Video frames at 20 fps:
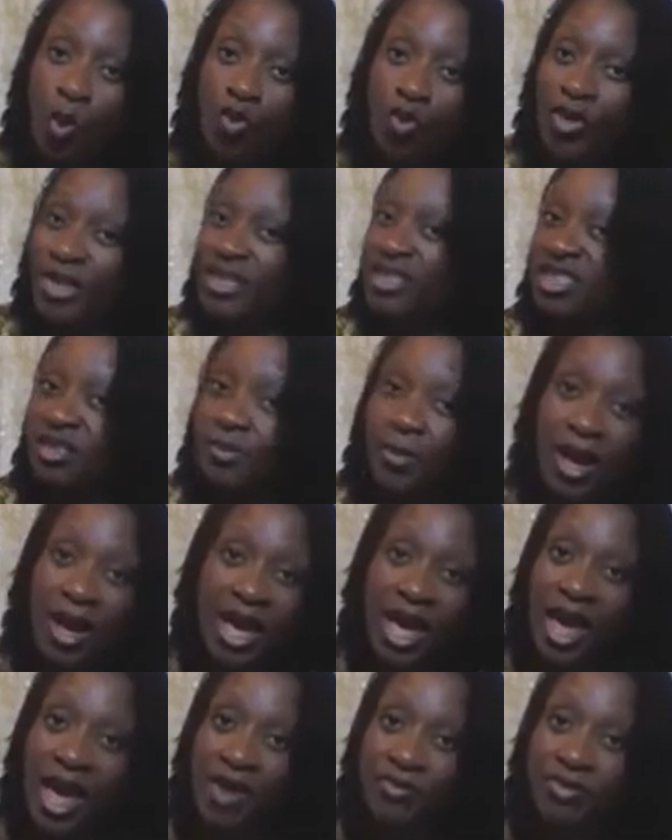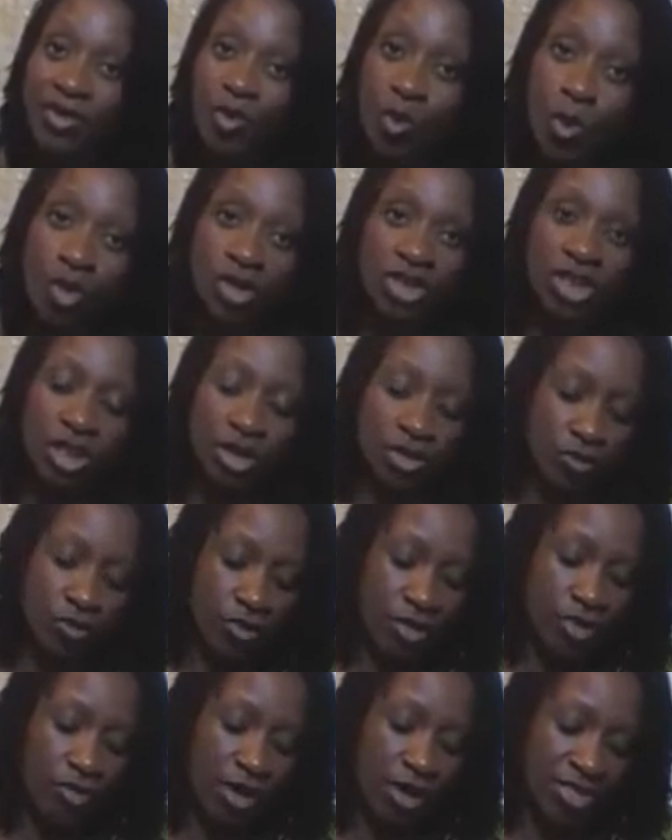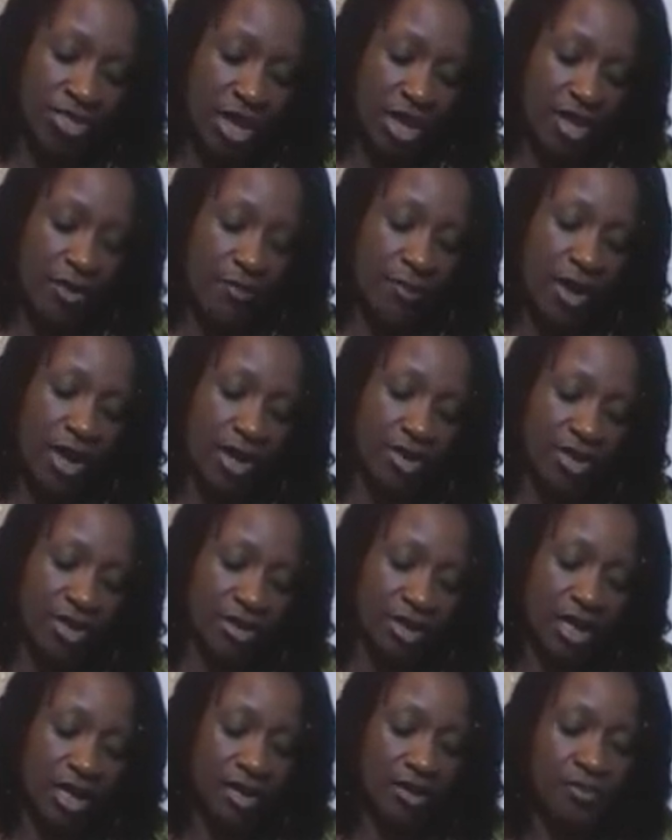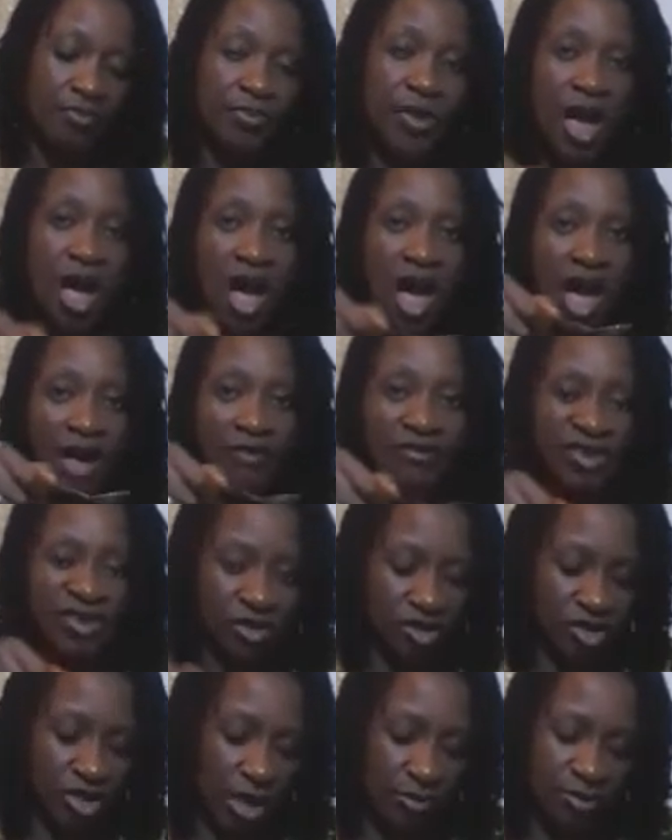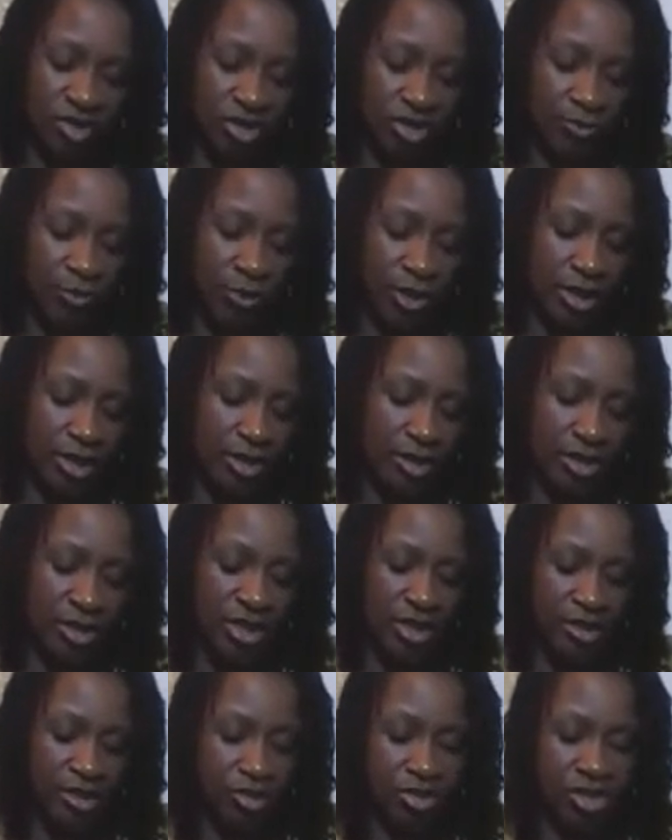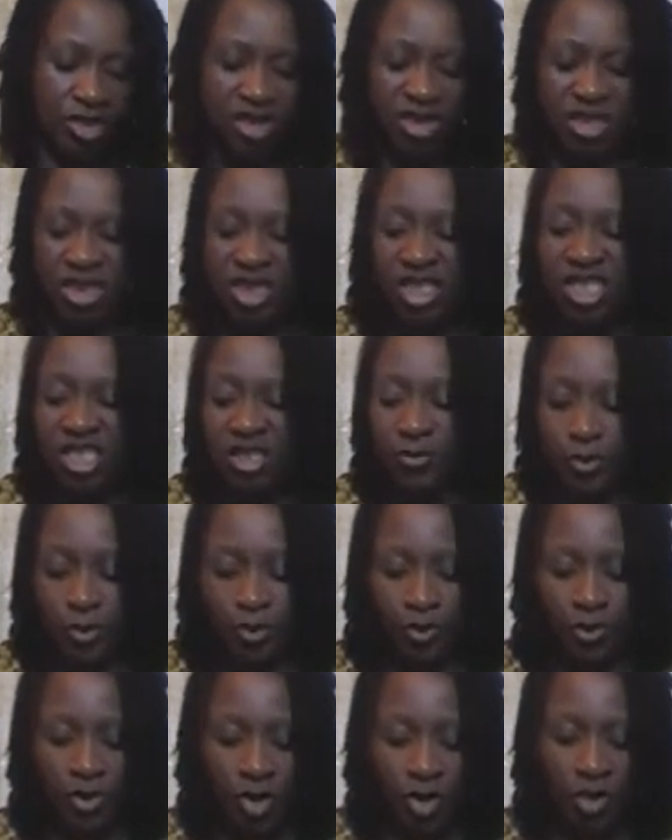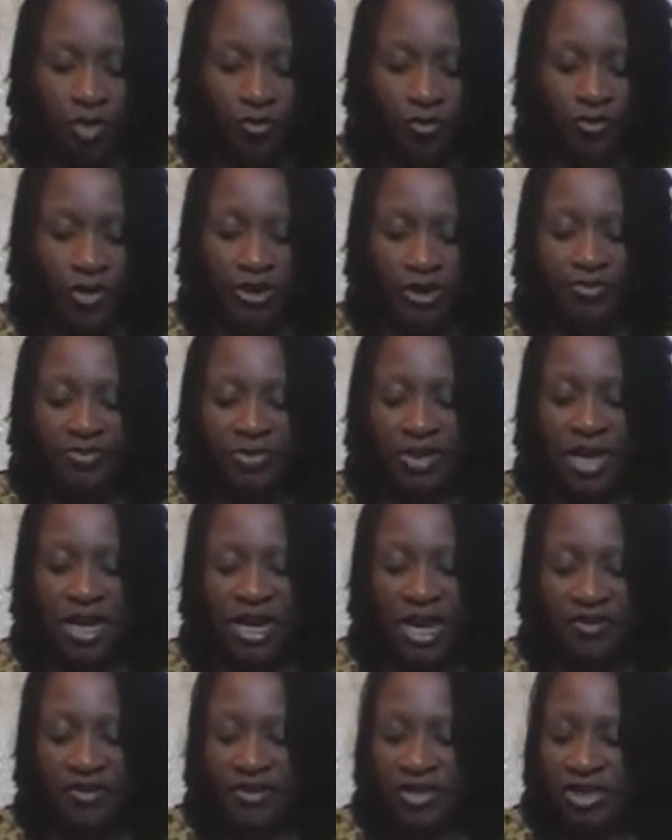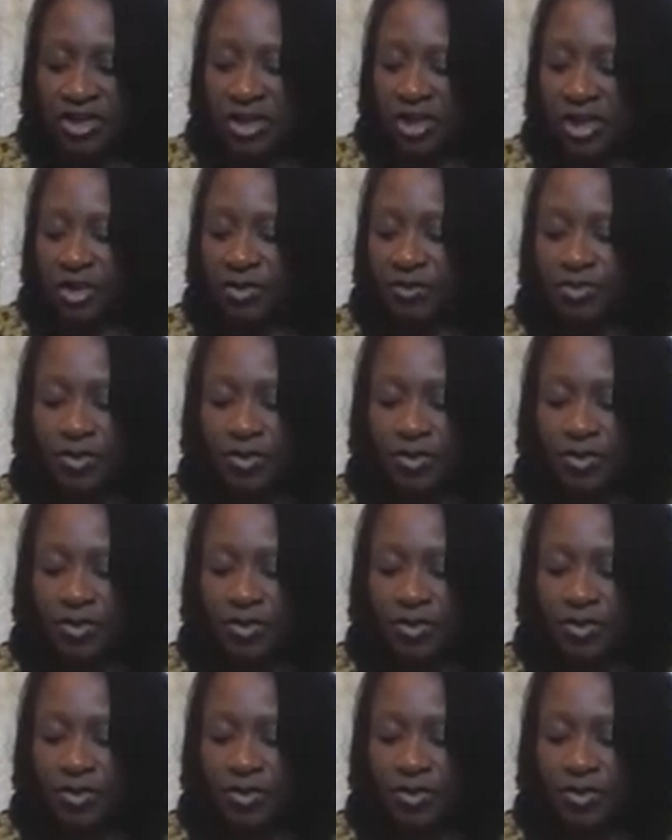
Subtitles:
rinse my hair and wash it through and then apply this henna. I'm just putting a little teaspoon of lavender,